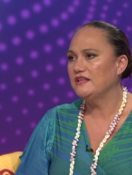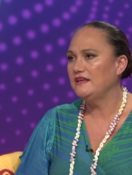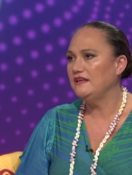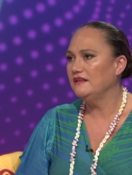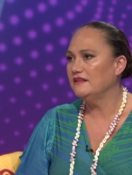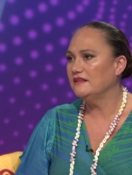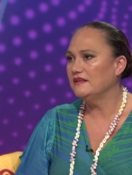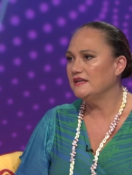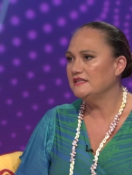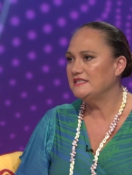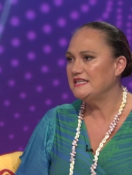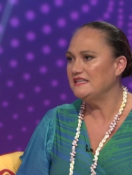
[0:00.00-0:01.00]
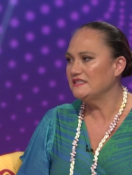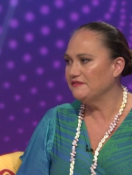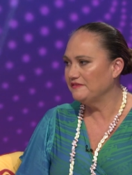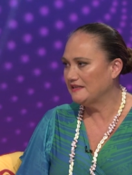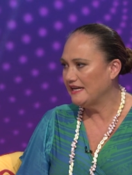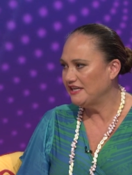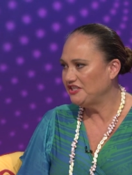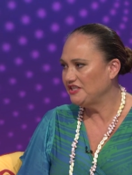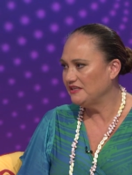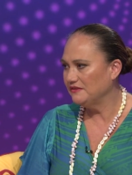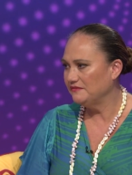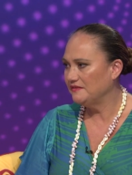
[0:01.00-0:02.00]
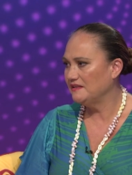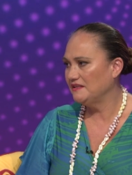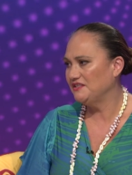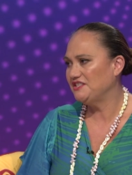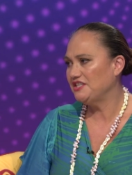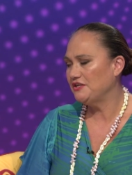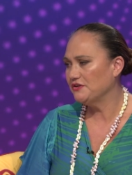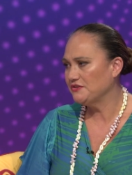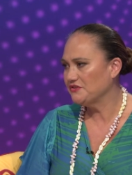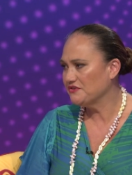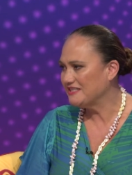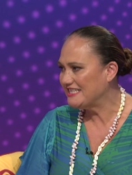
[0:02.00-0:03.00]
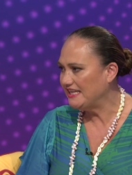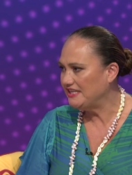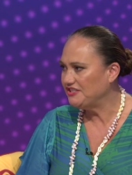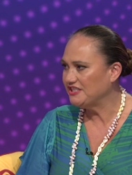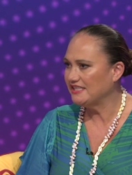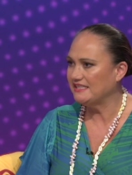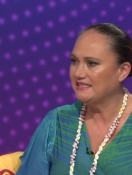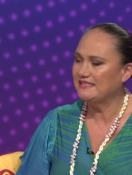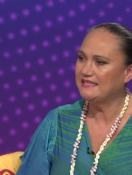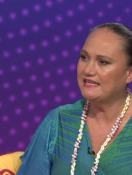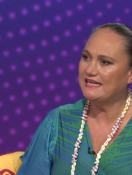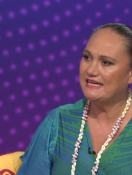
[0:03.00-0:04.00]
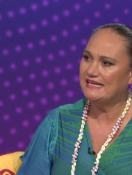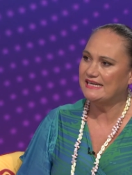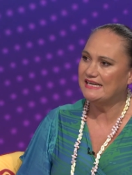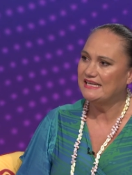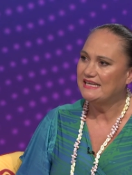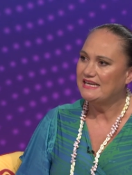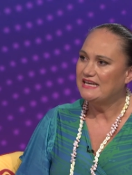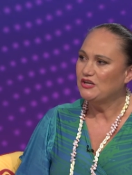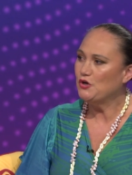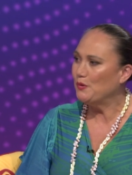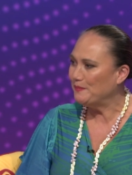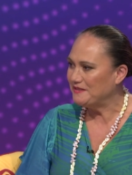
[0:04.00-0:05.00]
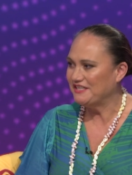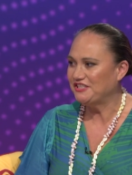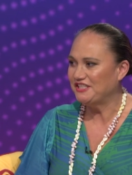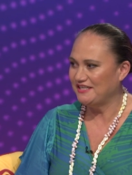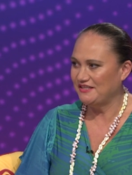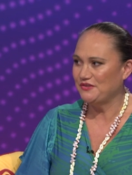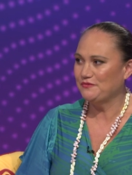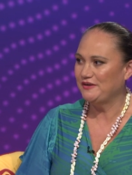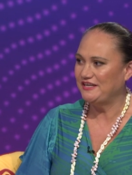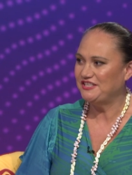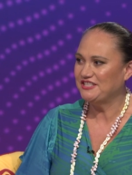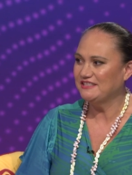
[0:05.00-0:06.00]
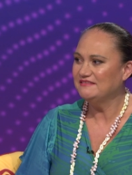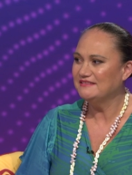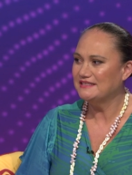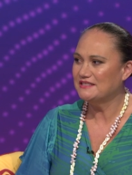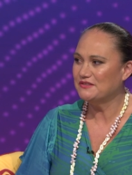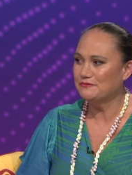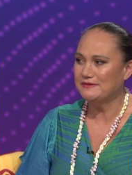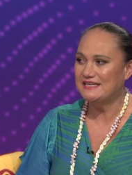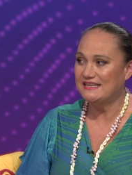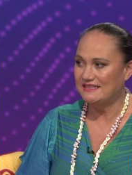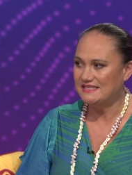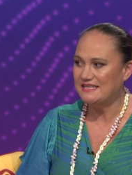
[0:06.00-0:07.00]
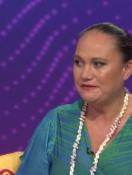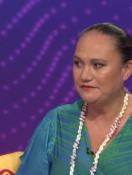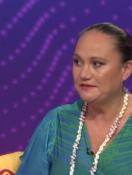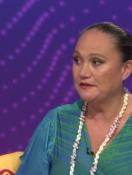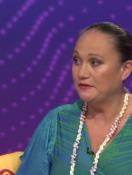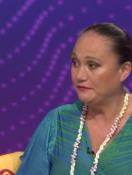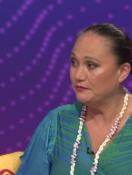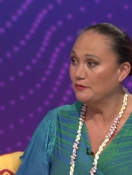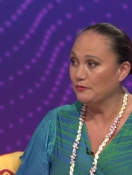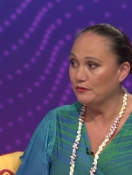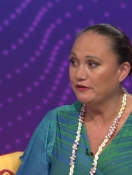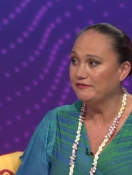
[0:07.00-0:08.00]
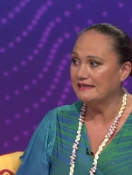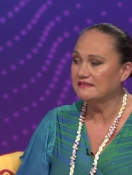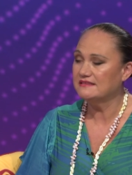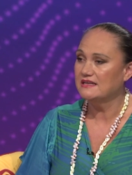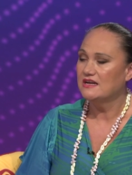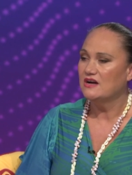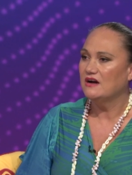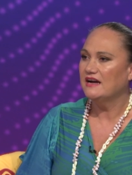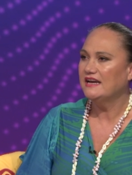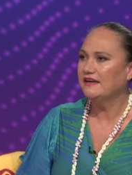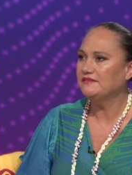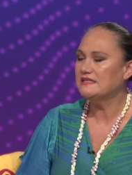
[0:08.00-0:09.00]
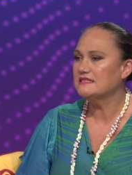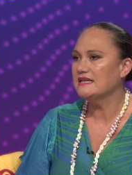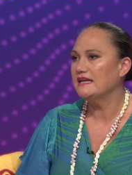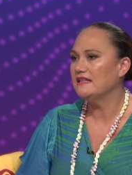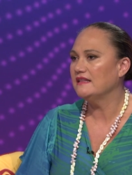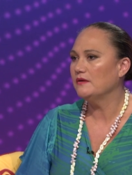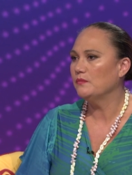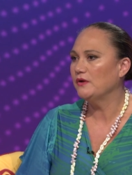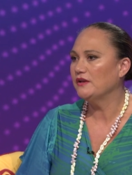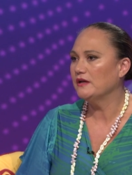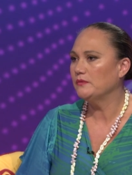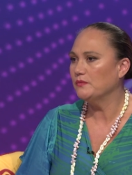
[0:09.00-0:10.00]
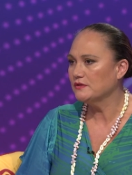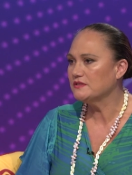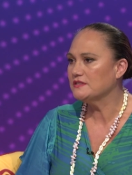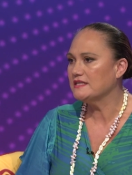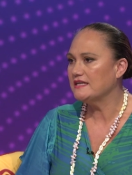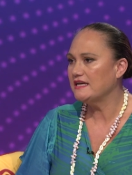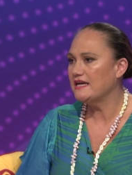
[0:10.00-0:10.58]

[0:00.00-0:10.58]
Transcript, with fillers: the intensification of the geostrategic uh, competition in the region is a reality for, for all of us. I have to say that when I was